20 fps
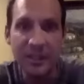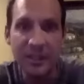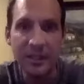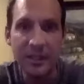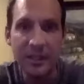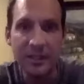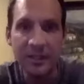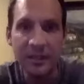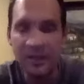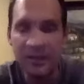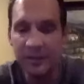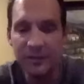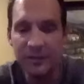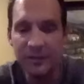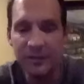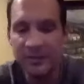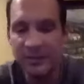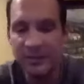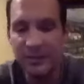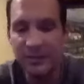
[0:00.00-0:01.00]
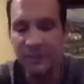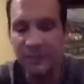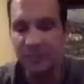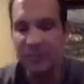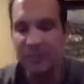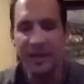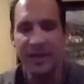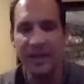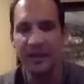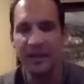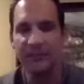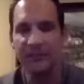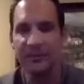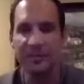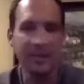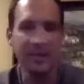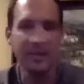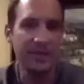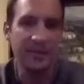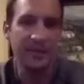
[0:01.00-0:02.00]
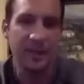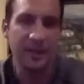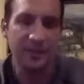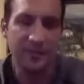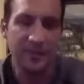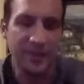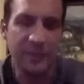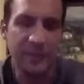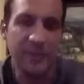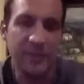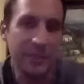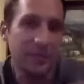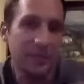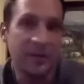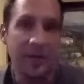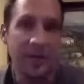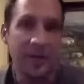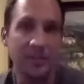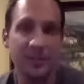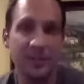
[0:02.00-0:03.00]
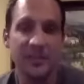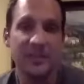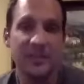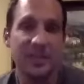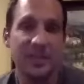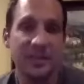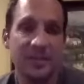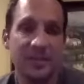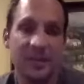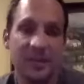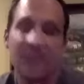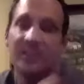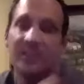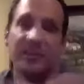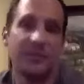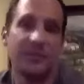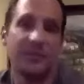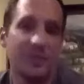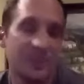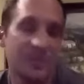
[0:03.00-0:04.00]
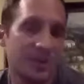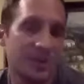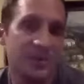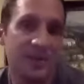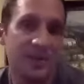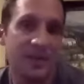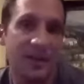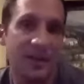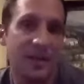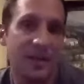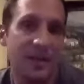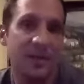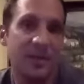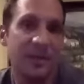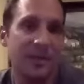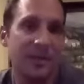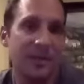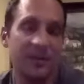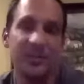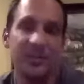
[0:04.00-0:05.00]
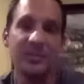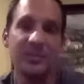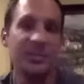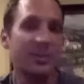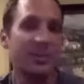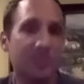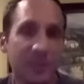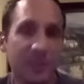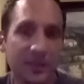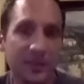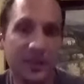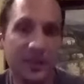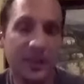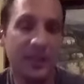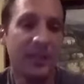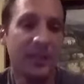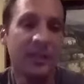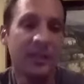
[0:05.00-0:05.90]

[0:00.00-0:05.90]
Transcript: You know, at least this what I have for you may not fit, but you know, I'm really excited about it. You're the first person I thought about. I wanted to share it with you.